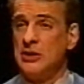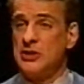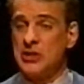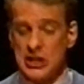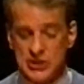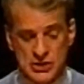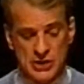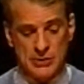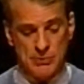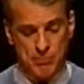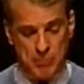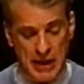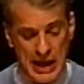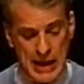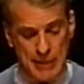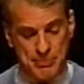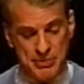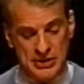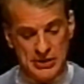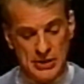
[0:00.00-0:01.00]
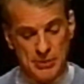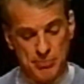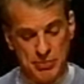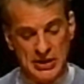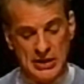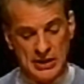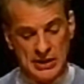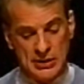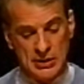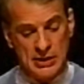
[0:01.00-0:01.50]
doesn't pop into
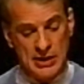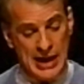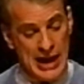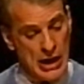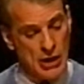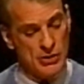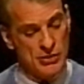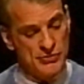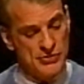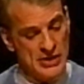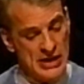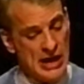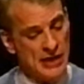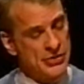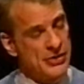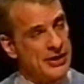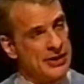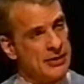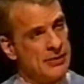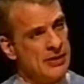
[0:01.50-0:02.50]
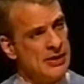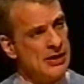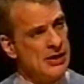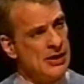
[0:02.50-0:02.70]
being out of nothing.